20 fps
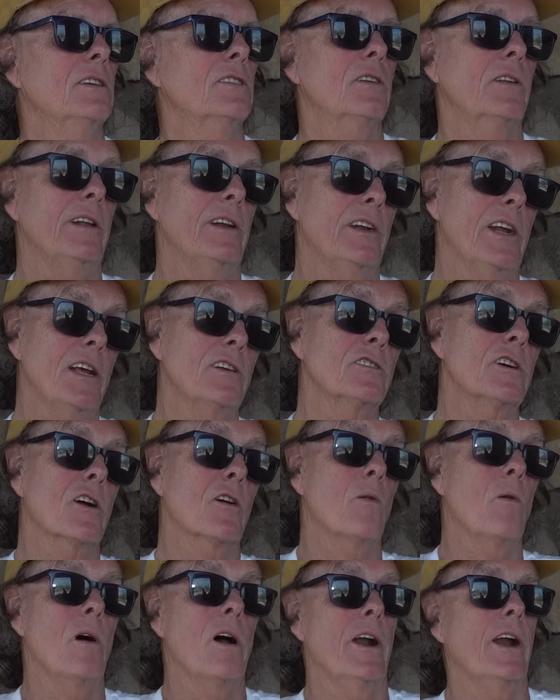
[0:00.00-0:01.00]
So the desert
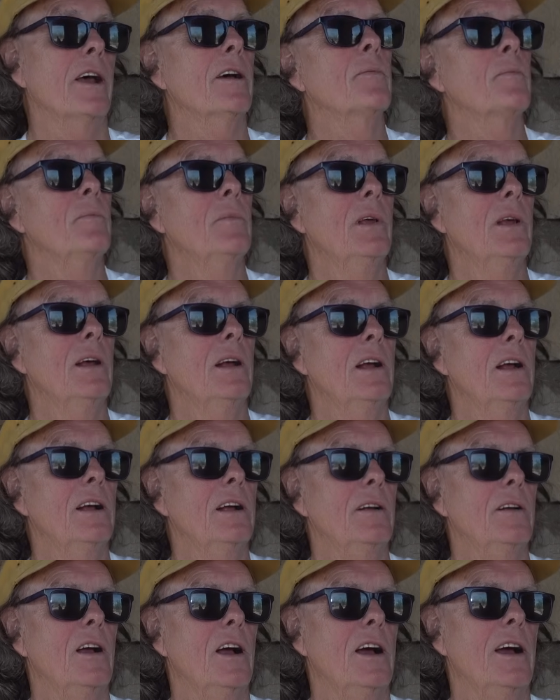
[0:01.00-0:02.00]
iguana,
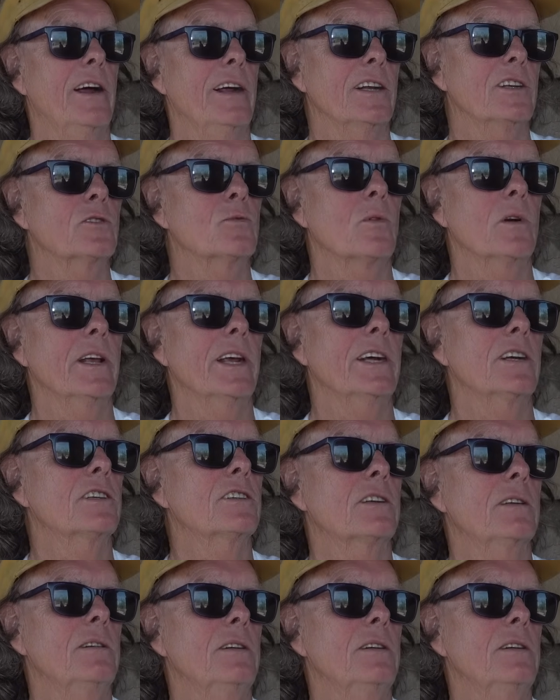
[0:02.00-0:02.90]
uh, it's really a,